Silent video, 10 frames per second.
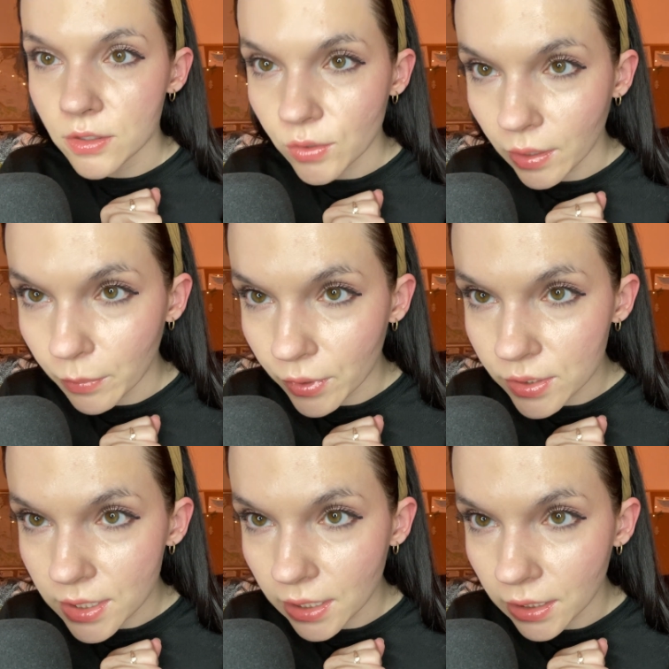I
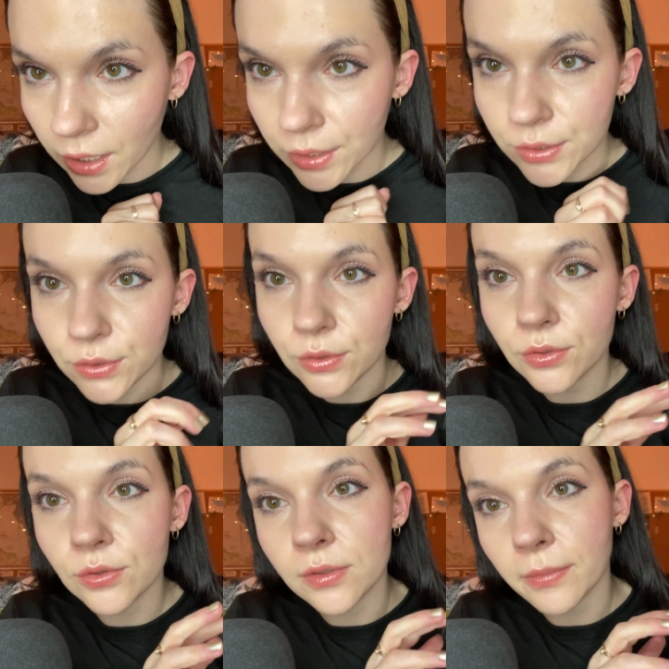personally like to
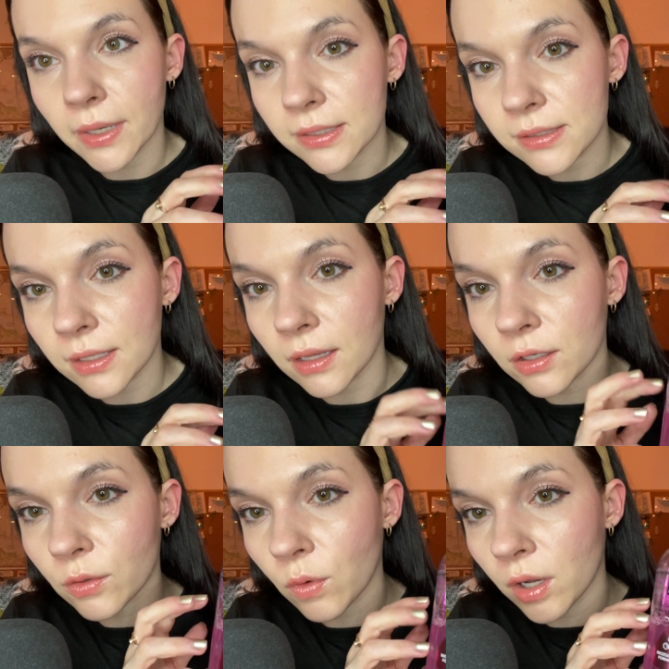use
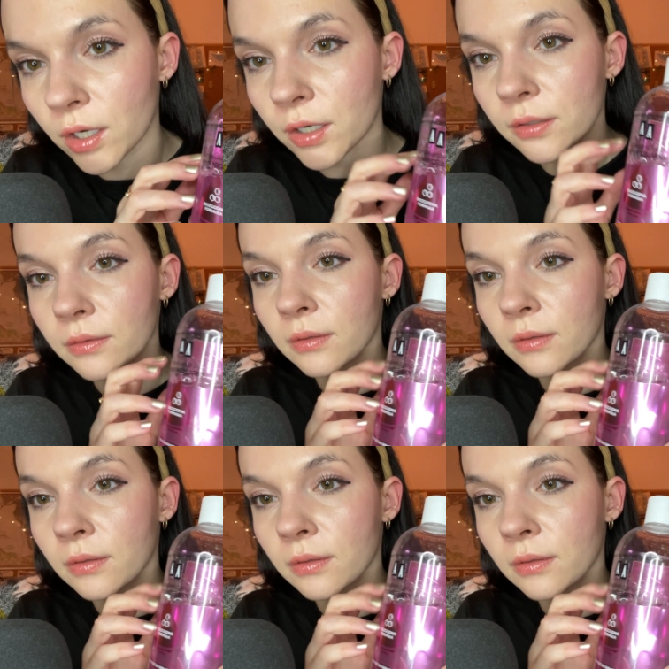micellar water